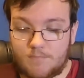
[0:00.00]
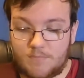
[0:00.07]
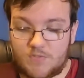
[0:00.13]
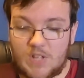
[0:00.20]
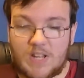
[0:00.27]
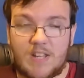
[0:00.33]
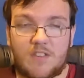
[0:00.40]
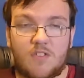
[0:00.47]

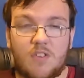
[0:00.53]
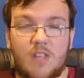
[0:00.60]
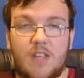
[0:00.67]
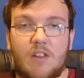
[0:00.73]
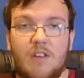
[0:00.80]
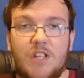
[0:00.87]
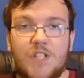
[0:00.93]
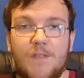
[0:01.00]
send it to the
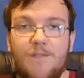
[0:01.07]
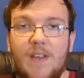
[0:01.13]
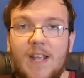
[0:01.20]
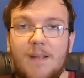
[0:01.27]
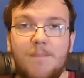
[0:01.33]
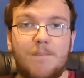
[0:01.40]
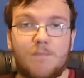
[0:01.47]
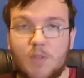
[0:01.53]
donation
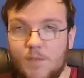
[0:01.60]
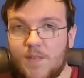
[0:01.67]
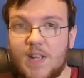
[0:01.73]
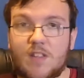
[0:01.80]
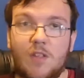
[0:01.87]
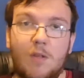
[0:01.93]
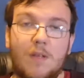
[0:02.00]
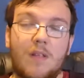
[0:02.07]
thing. Don't
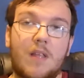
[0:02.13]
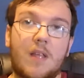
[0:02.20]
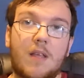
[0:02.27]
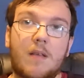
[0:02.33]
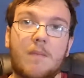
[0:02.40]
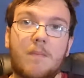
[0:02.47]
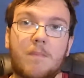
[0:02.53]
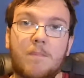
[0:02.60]
forget to
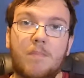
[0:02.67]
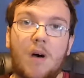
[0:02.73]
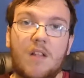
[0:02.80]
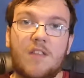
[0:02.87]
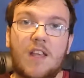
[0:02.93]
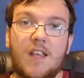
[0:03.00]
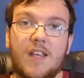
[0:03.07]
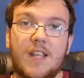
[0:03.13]

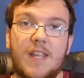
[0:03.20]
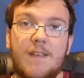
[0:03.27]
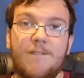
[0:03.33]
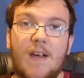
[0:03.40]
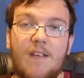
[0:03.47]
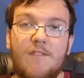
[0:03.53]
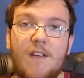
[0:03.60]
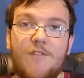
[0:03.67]
partake in the
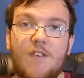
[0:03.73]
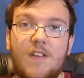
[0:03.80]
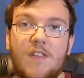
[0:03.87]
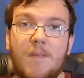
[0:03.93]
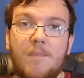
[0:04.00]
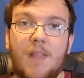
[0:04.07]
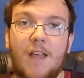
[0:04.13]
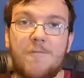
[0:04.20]
fan
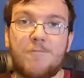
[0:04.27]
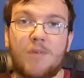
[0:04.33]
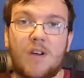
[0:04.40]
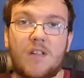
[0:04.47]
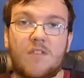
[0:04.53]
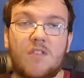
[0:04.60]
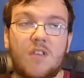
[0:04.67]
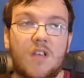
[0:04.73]
referendum that I've
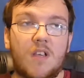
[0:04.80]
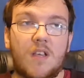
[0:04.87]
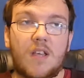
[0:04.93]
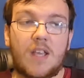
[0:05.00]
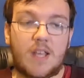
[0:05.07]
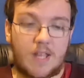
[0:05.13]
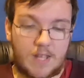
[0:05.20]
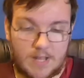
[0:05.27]
put
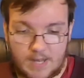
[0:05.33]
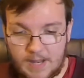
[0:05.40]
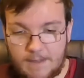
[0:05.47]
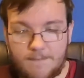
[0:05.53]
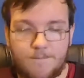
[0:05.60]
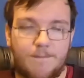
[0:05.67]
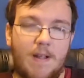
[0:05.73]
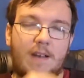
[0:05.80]
in the
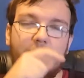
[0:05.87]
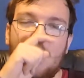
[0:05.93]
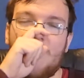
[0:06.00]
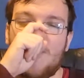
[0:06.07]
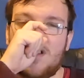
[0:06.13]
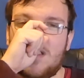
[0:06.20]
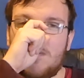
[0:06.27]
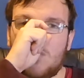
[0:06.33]
fan
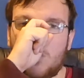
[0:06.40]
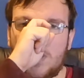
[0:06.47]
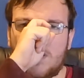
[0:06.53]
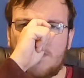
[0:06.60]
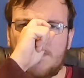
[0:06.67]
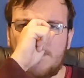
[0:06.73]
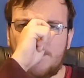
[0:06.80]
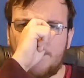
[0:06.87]
referendum
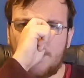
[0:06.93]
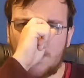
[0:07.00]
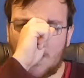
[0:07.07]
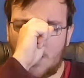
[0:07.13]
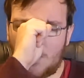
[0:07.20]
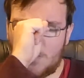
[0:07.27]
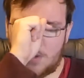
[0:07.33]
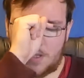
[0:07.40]
tweet
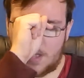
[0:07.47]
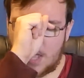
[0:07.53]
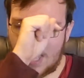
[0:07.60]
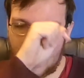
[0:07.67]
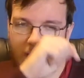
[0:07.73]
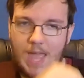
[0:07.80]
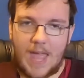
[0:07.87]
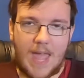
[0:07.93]
below.
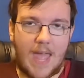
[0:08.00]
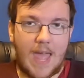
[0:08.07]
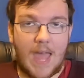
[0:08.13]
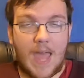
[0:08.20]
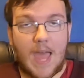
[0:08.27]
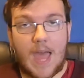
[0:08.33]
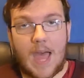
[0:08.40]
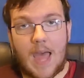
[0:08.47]

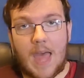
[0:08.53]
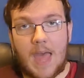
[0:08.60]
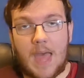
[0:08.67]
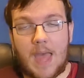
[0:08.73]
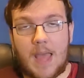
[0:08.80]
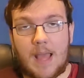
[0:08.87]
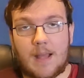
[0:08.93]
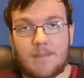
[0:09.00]

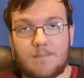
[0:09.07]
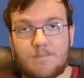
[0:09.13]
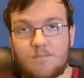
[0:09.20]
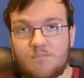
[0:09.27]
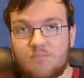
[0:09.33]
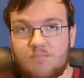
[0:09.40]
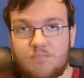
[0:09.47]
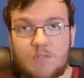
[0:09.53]
Don't
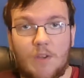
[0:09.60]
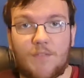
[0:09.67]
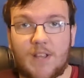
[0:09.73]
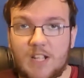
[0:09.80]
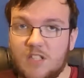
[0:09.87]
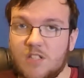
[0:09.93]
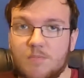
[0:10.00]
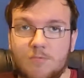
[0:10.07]

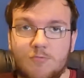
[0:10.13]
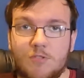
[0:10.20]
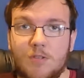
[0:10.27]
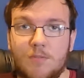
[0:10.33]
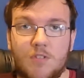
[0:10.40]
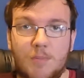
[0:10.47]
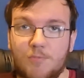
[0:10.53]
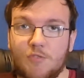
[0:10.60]
forget
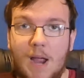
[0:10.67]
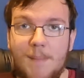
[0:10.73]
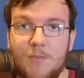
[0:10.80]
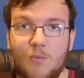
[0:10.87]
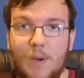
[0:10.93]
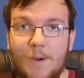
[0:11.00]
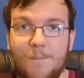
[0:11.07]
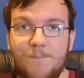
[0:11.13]
to subscribe
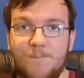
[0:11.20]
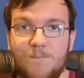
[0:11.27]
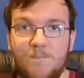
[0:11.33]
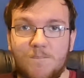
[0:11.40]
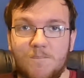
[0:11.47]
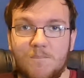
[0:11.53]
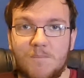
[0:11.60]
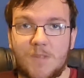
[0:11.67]
as well,
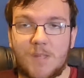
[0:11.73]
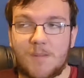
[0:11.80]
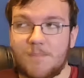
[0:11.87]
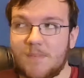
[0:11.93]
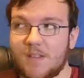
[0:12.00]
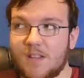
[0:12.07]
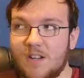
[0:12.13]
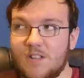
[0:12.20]

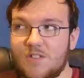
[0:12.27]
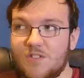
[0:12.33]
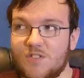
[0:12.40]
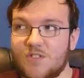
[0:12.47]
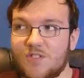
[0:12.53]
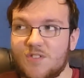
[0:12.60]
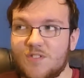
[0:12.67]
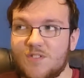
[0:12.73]

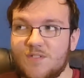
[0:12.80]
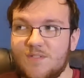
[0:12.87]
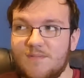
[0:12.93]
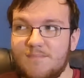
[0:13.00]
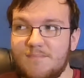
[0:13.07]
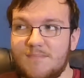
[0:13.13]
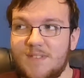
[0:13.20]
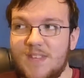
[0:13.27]
because
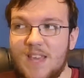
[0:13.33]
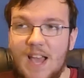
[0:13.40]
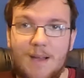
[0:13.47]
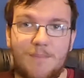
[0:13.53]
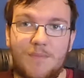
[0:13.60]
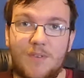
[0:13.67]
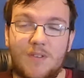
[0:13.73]
yeah,